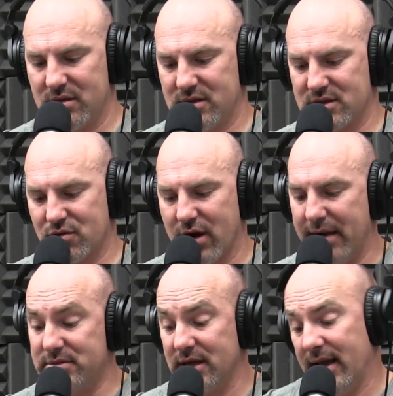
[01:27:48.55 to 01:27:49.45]

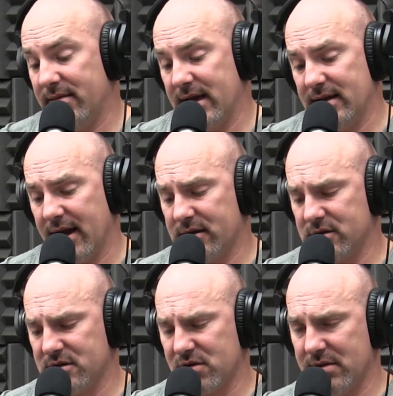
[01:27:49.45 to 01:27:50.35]
describes it and that
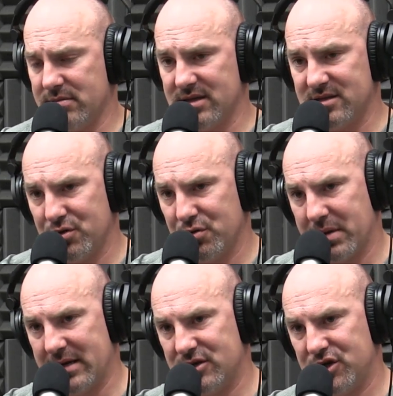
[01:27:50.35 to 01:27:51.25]
doctor describes it is you're
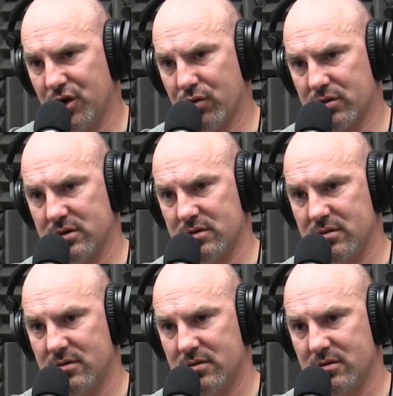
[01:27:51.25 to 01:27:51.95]
being choked.